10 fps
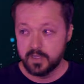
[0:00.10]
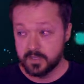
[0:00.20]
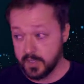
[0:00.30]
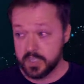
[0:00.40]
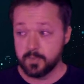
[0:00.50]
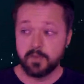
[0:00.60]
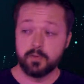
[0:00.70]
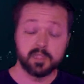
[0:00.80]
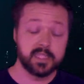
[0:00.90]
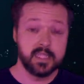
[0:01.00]
So this
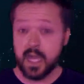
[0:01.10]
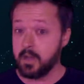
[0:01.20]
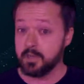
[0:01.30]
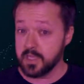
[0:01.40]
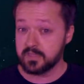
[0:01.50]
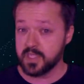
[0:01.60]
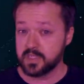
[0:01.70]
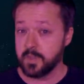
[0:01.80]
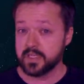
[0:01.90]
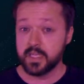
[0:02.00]
movie was not what I was
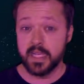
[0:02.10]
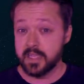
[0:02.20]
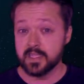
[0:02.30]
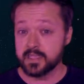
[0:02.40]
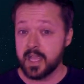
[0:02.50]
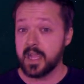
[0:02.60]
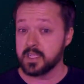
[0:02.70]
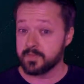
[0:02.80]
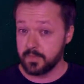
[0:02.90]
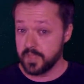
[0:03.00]
expecting in the
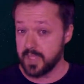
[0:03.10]
slightest from the